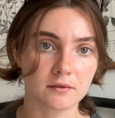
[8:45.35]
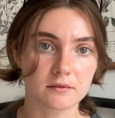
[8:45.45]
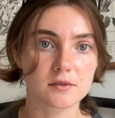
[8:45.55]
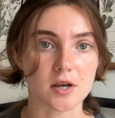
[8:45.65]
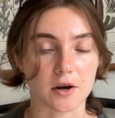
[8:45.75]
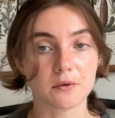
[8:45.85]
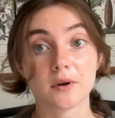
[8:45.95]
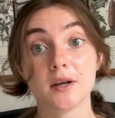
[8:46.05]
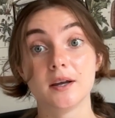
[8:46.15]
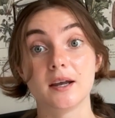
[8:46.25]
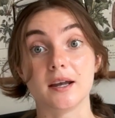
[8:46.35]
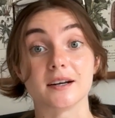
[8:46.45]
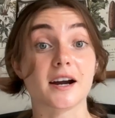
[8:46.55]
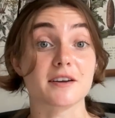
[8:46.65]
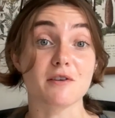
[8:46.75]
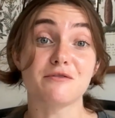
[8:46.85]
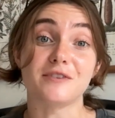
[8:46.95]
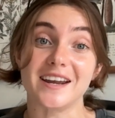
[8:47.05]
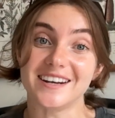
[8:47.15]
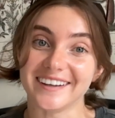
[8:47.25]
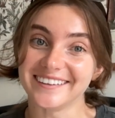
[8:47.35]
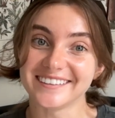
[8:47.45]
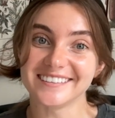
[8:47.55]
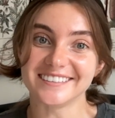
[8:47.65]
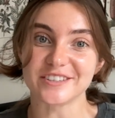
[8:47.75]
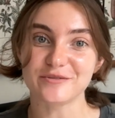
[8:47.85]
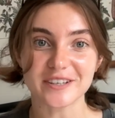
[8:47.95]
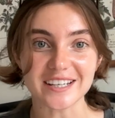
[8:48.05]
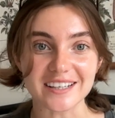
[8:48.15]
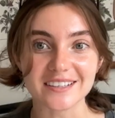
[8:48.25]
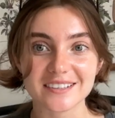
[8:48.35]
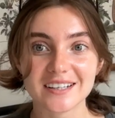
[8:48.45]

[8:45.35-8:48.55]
So, in kind of a fated defeat,